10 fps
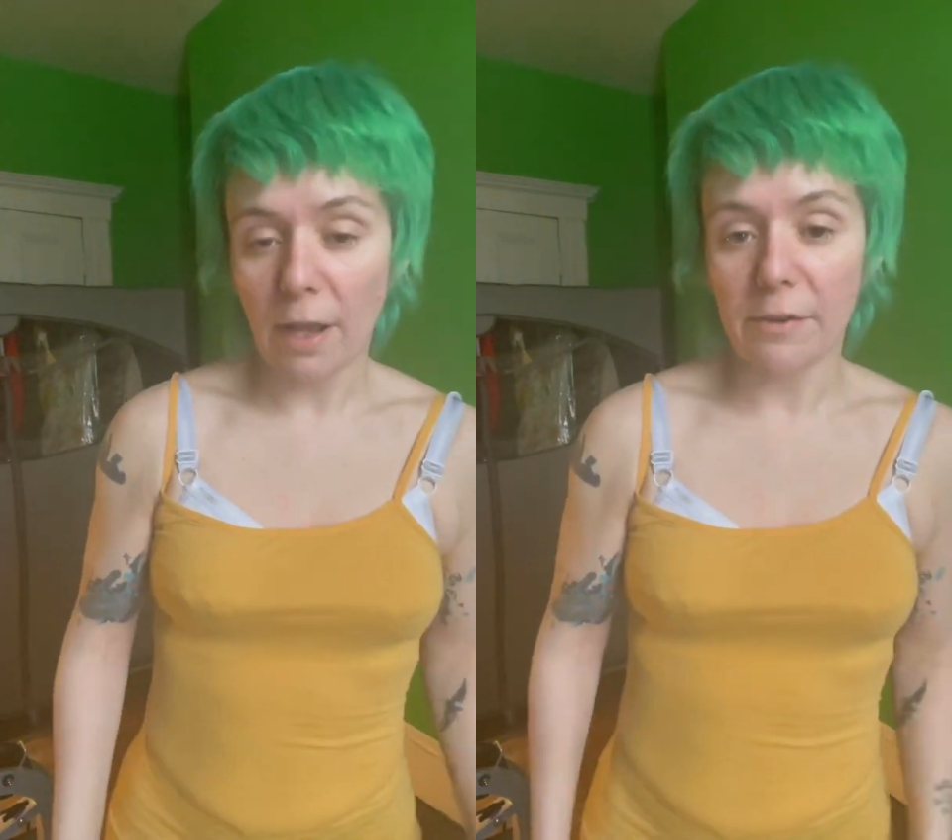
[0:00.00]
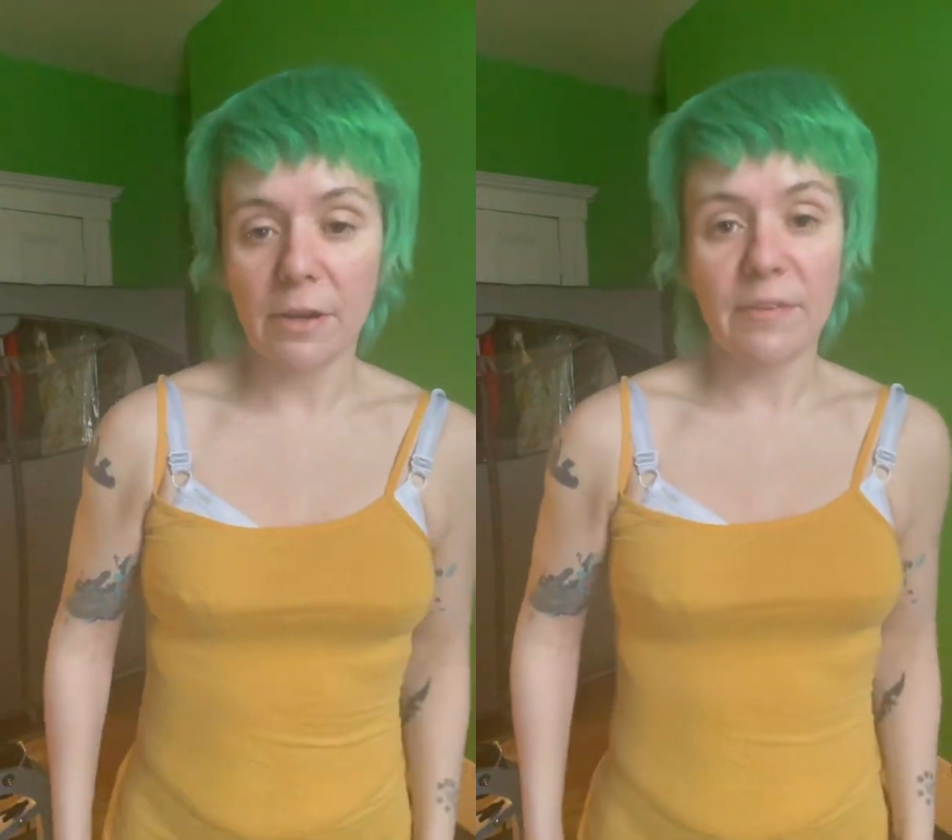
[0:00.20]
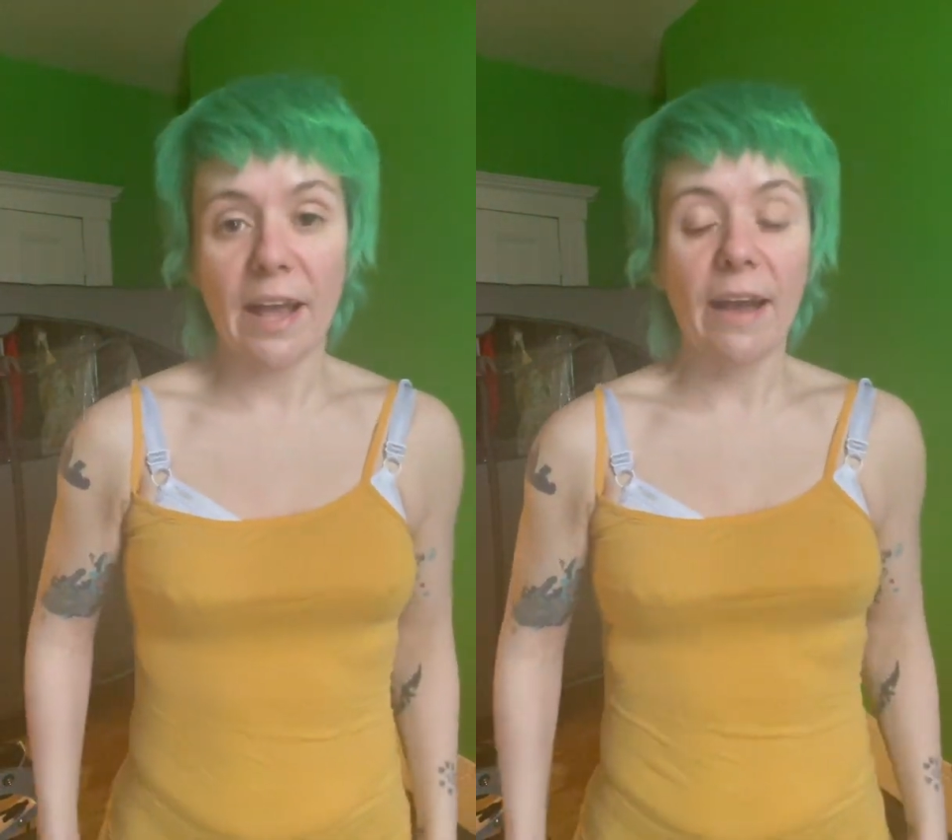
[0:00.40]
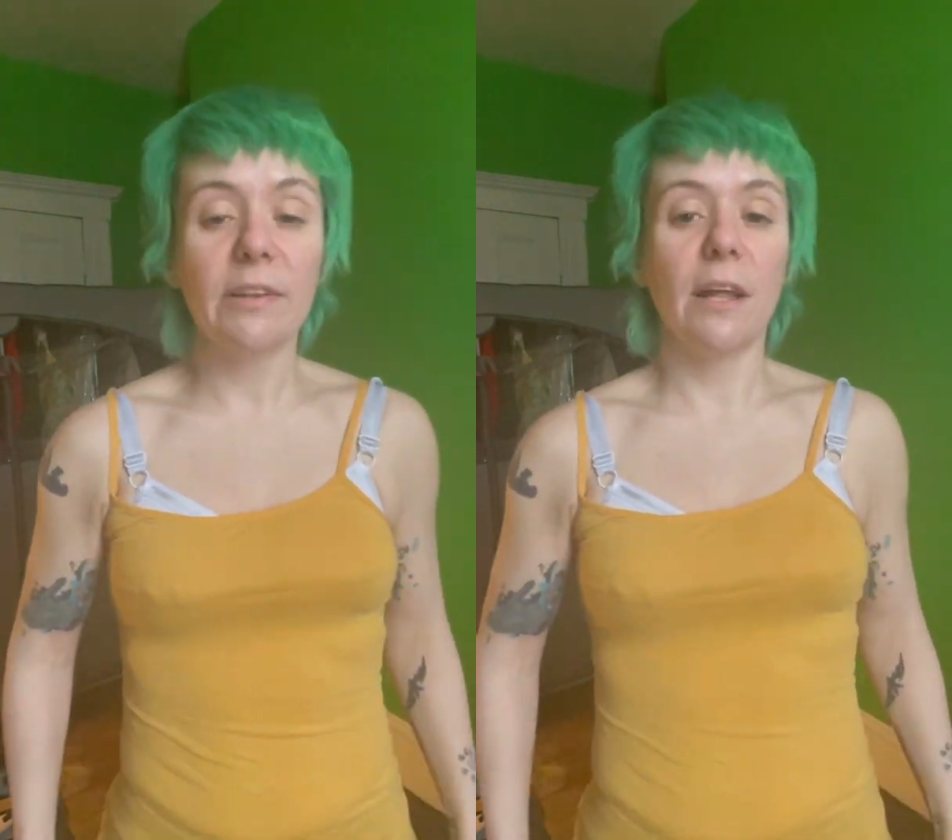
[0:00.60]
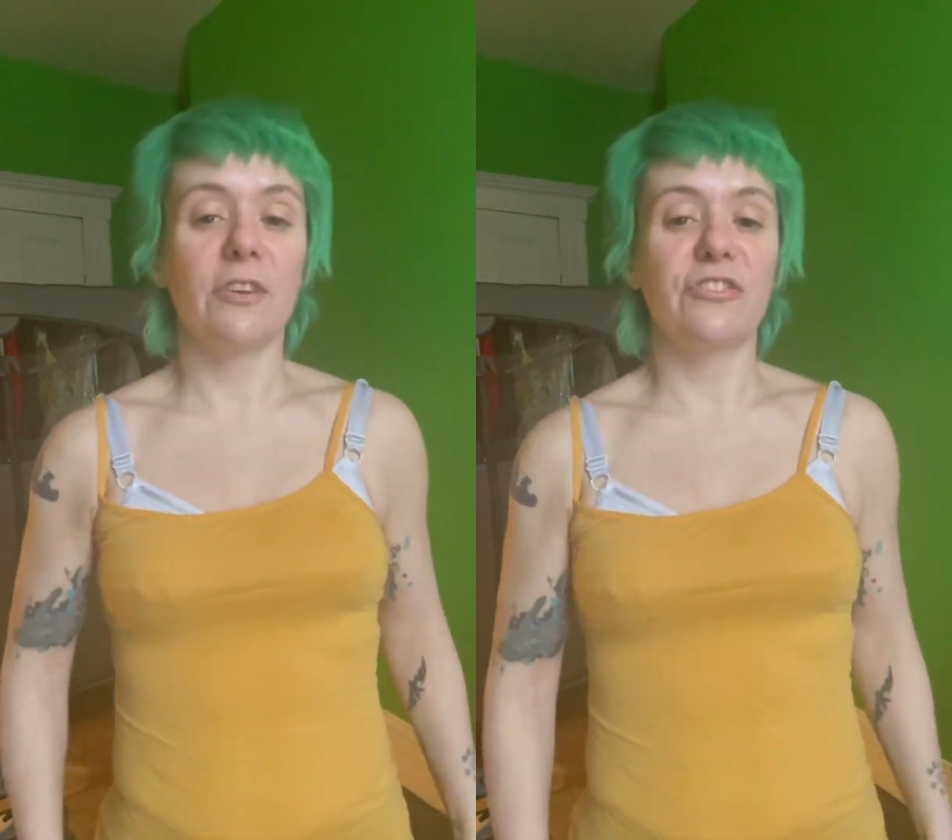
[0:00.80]
I don't even have a
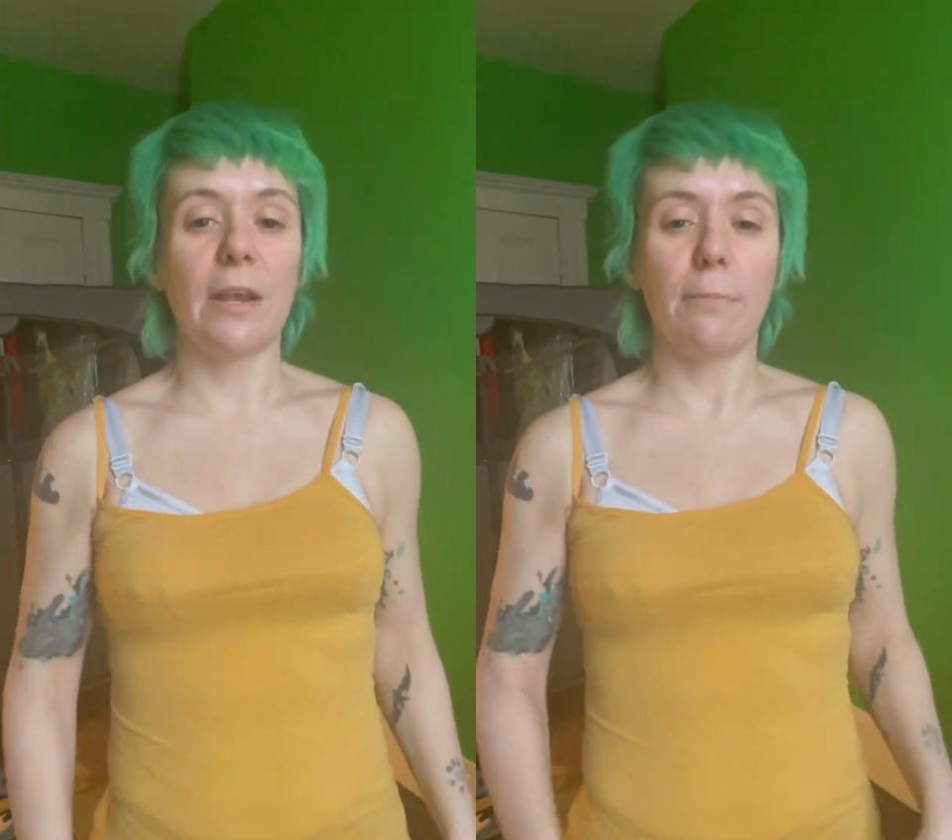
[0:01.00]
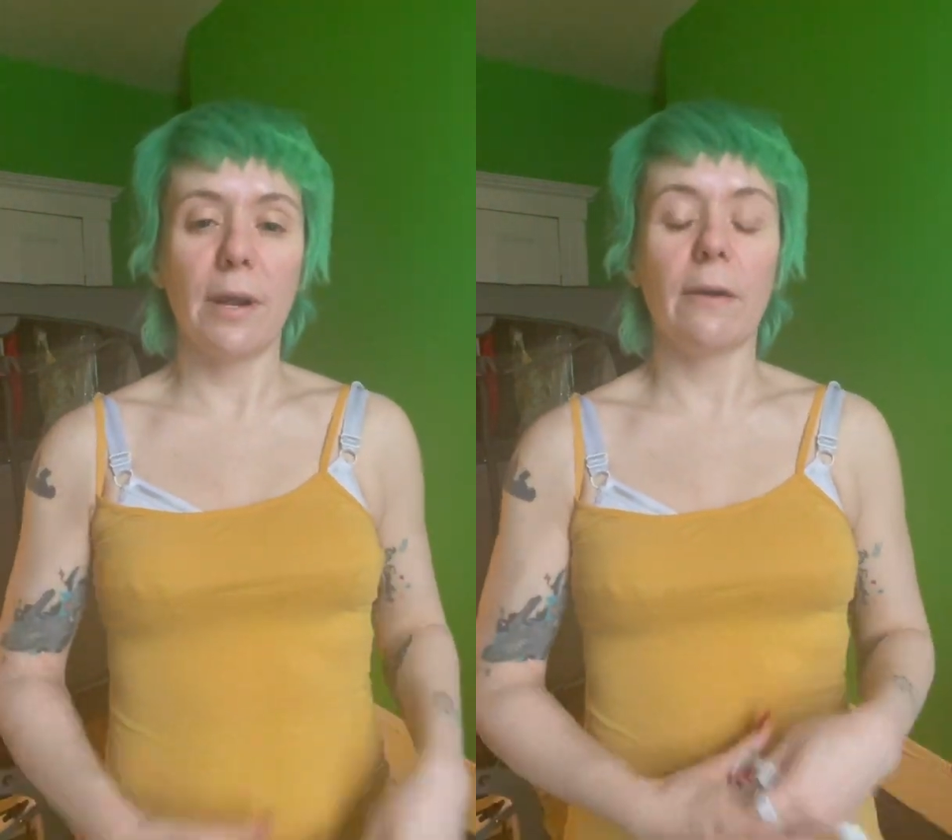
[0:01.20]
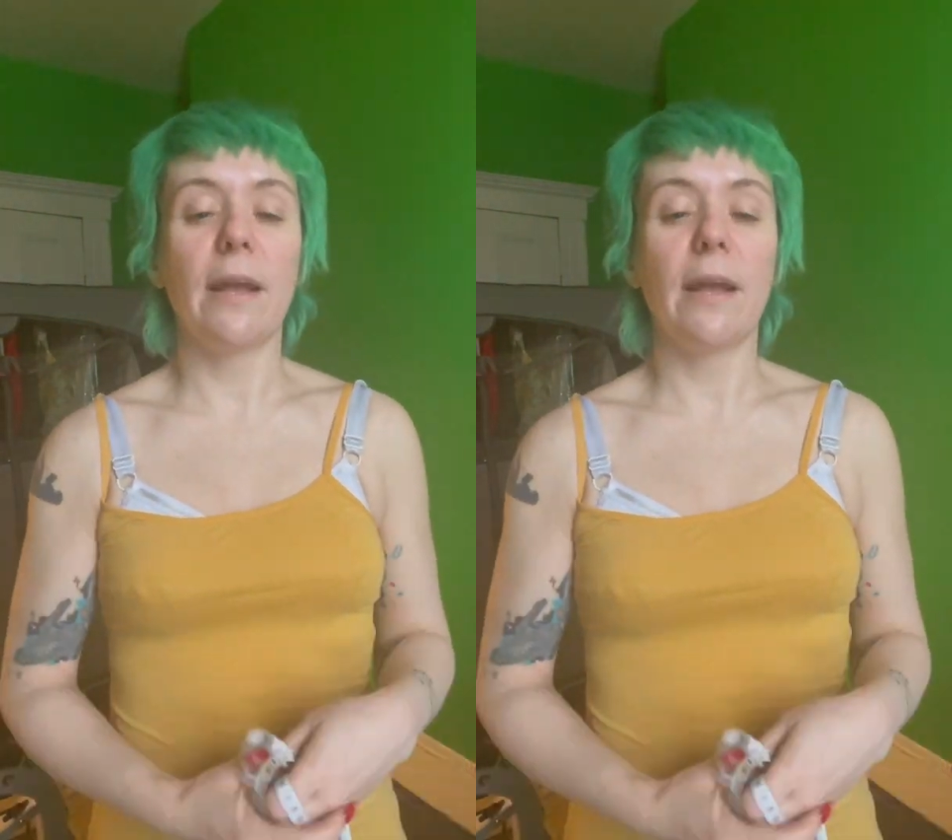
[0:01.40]
lot of shapewear.